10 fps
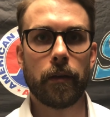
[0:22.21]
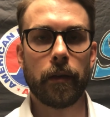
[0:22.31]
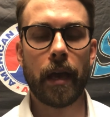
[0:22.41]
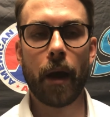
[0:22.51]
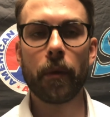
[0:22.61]

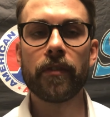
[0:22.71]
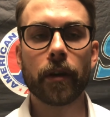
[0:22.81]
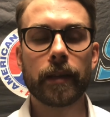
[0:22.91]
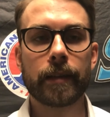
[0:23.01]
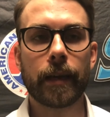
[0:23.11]
Yeah, we
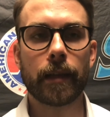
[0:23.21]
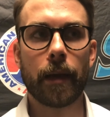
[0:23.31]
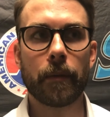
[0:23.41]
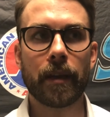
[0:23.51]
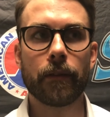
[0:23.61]
felt like that
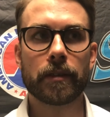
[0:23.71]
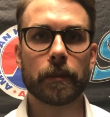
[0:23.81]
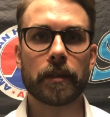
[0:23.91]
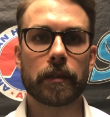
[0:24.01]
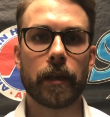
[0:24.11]
line would give us
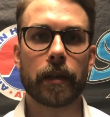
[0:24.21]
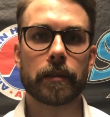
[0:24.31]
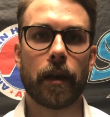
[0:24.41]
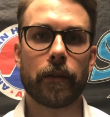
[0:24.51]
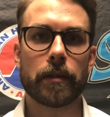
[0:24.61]
some
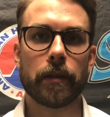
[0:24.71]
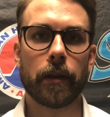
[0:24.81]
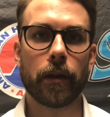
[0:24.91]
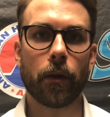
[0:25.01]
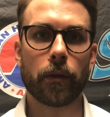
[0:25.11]
success. Obviously,
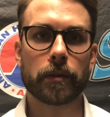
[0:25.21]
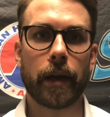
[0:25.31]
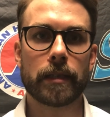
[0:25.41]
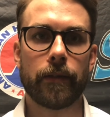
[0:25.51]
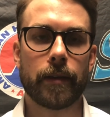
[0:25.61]
you know, those
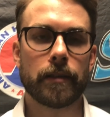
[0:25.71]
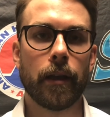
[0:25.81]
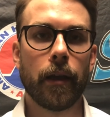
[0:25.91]
guys have had,